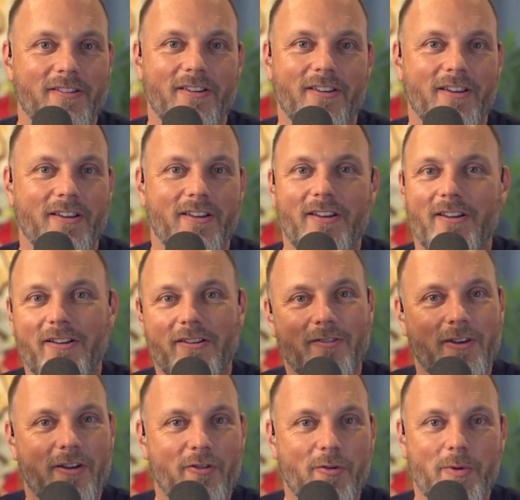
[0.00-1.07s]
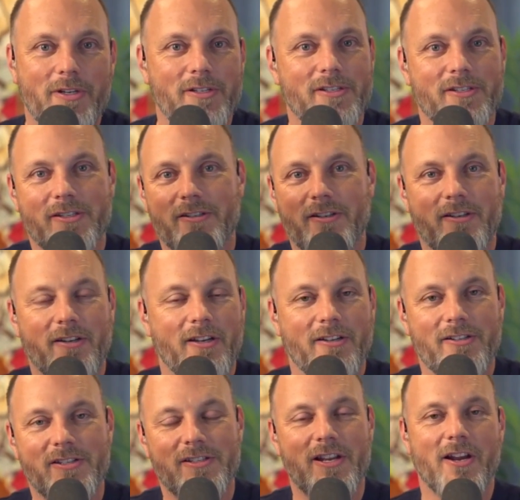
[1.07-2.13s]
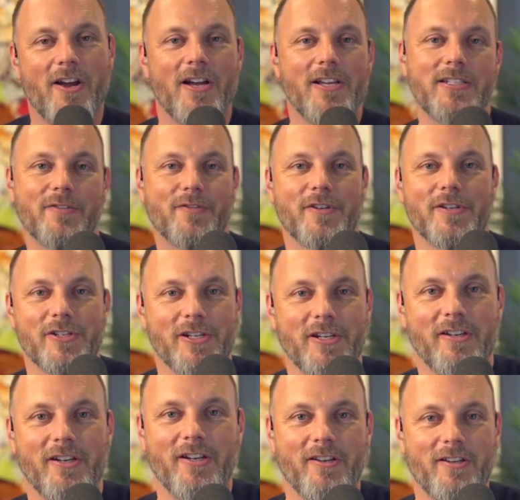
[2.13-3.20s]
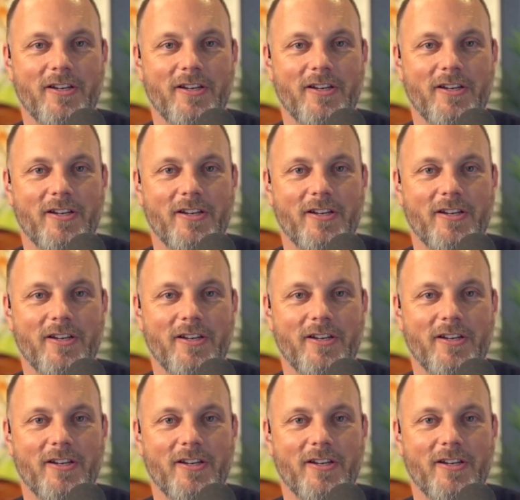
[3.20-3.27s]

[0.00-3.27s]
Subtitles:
Everybody's, it's just not cost efficient. You